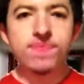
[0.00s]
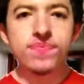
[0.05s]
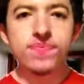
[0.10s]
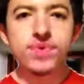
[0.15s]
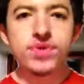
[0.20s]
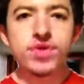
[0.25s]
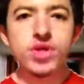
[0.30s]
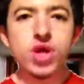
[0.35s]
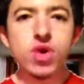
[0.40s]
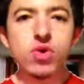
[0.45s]

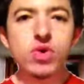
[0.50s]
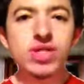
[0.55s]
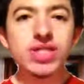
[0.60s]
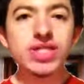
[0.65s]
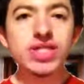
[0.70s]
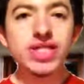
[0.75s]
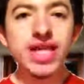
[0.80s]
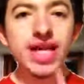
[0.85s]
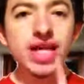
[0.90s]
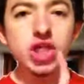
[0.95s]
So
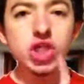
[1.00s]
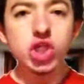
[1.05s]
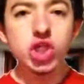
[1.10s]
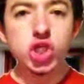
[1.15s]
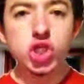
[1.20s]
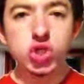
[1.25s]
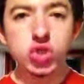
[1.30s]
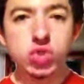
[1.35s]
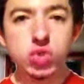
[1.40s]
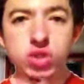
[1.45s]
stay
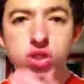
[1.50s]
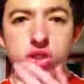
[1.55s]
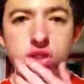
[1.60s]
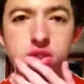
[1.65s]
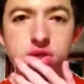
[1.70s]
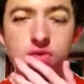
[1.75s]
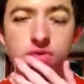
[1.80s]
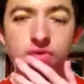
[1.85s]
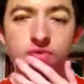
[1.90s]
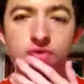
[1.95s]
tuned
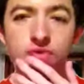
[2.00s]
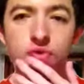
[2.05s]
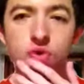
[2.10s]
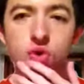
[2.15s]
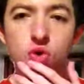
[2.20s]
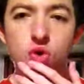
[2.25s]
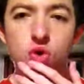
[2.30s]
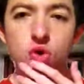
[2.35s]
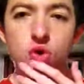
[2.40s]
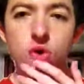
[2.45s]

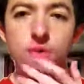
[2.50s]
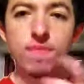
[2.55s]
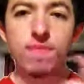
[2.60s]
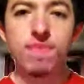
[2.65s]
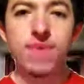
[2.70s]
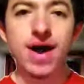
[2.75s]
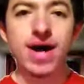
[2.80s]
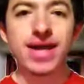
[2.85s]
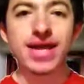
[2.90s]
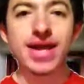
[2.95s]
for
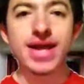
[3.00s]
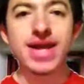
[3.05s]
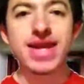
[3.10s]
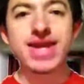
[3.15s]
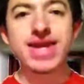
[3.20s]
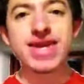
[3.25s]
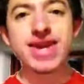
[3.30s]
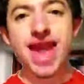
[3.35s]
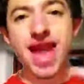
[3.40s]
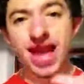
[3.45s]
my
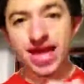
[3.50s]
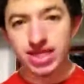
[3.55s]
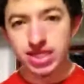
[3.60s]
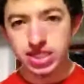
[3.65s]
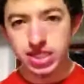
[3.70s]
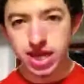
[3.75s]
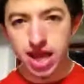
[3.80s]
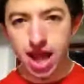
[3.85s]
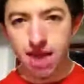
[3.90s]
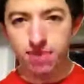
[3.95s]

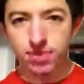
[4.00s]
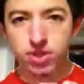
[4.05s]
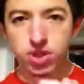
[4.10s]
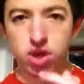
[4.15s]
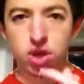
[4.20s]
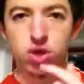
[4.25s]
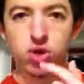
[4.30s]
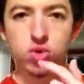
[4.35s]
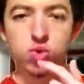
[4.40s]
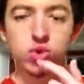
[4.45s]
next episode,